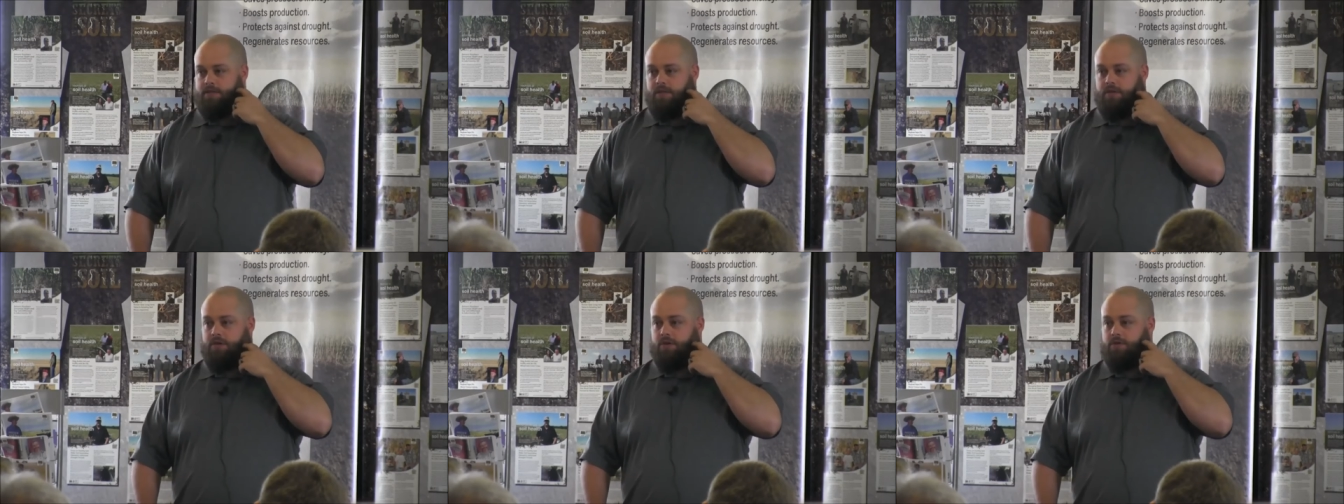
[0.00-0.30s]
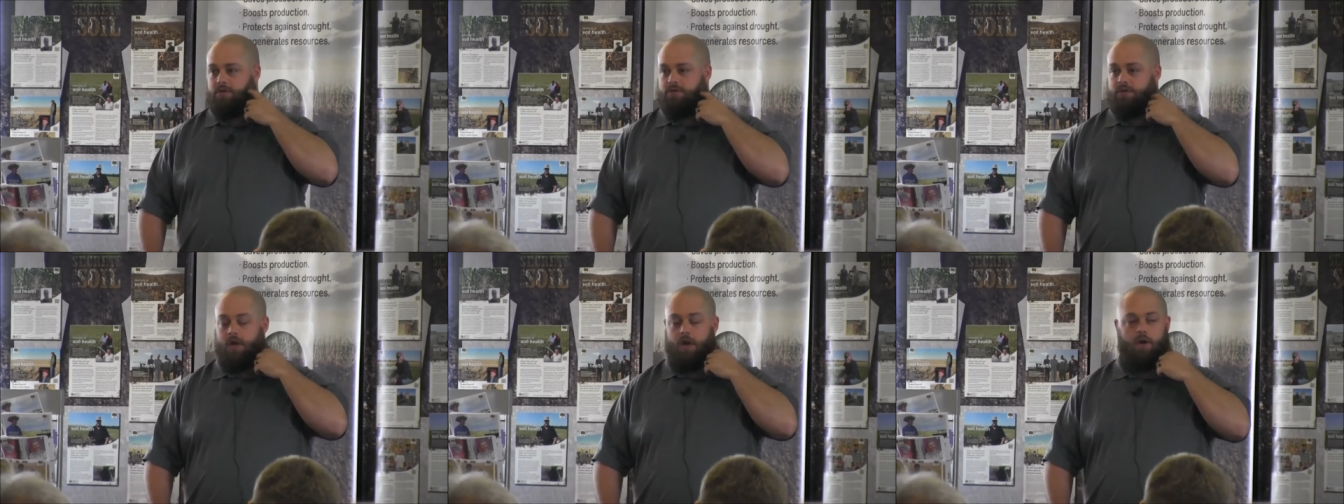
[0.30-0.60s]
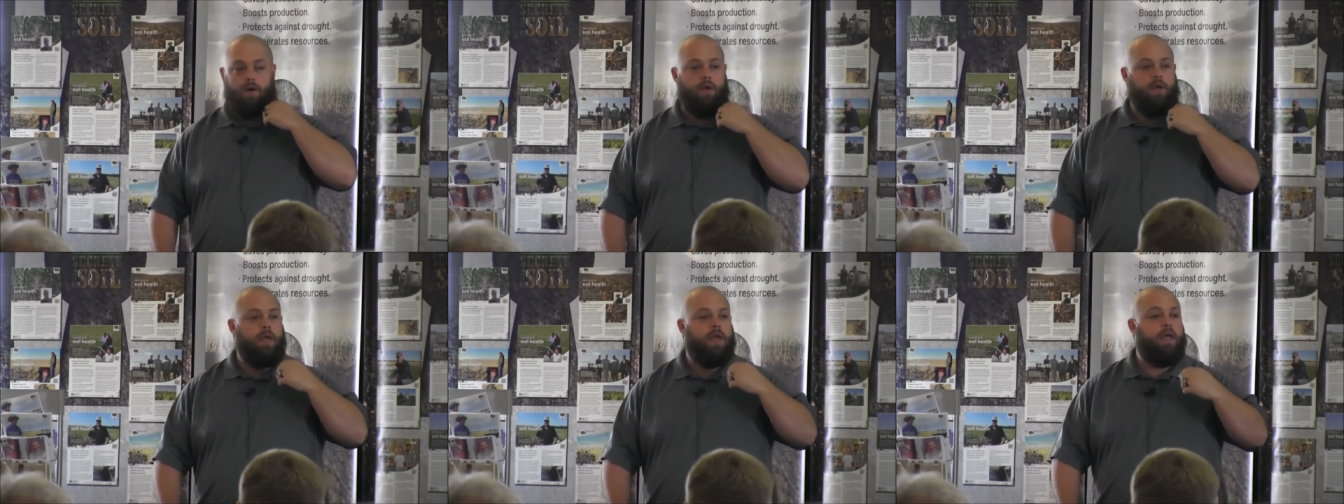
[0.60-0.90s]
best to do
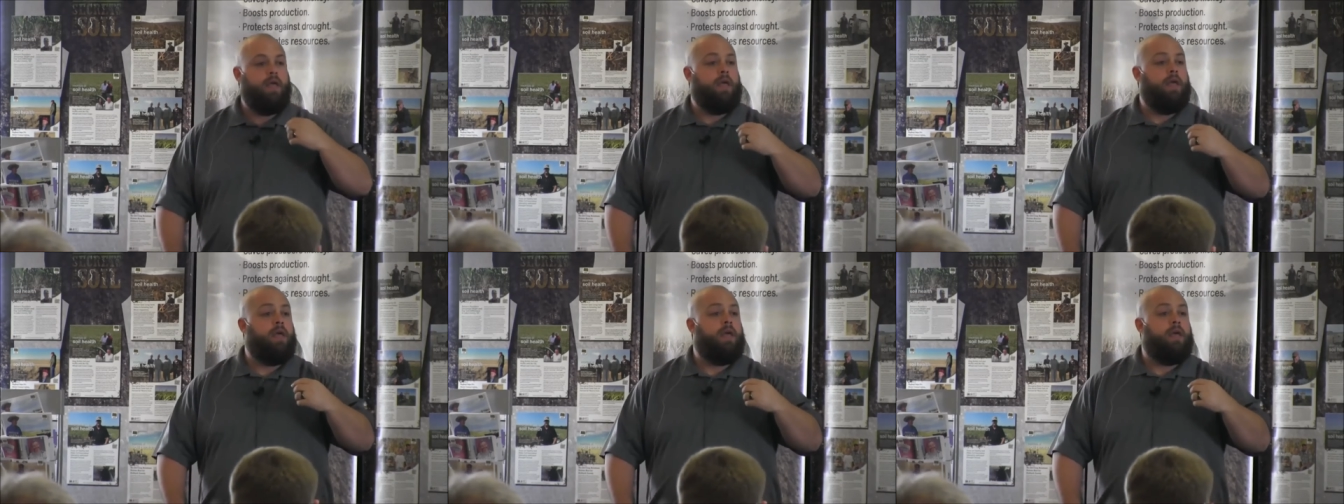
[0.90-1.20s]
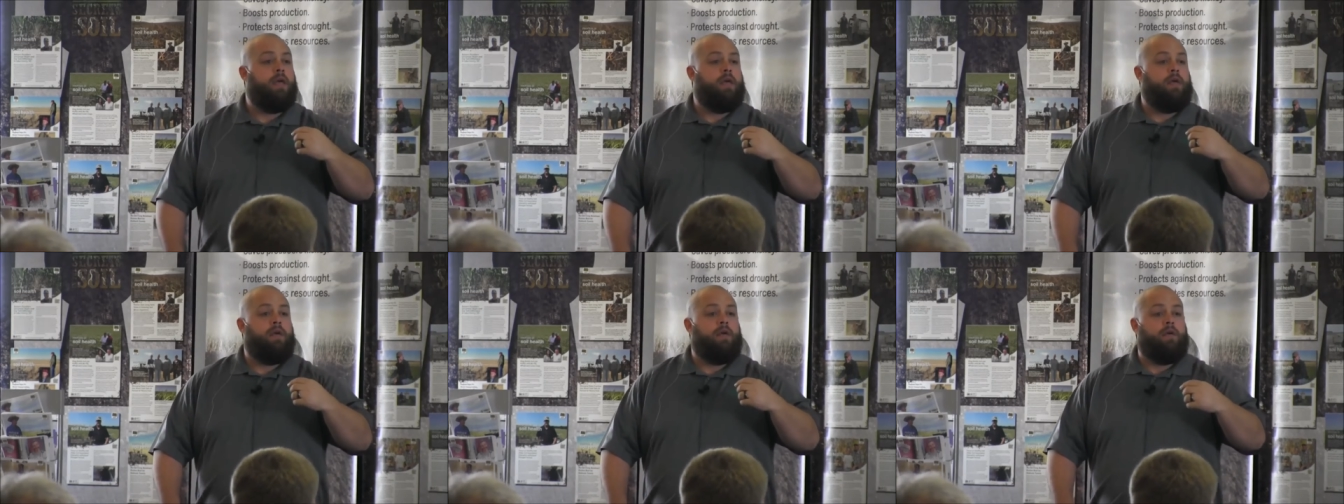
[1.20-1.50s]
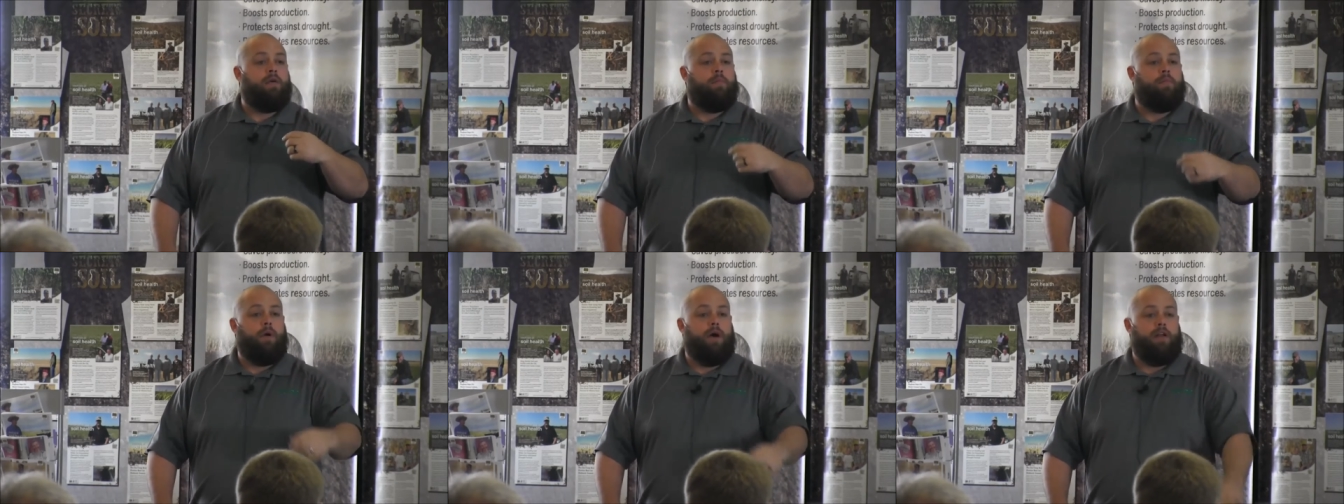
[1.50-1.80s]
so.
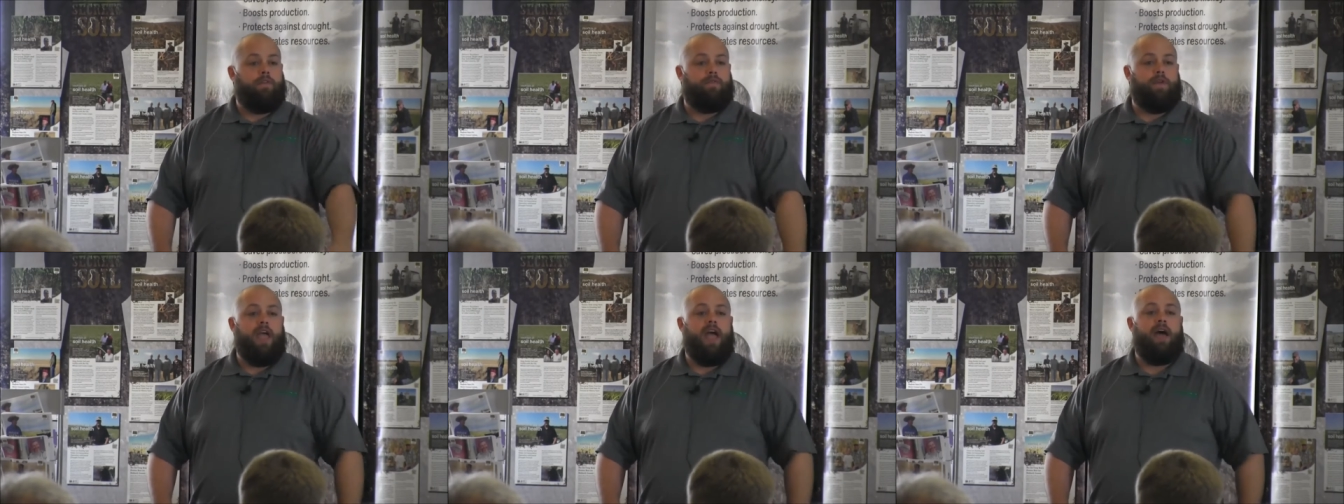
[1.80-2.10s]
But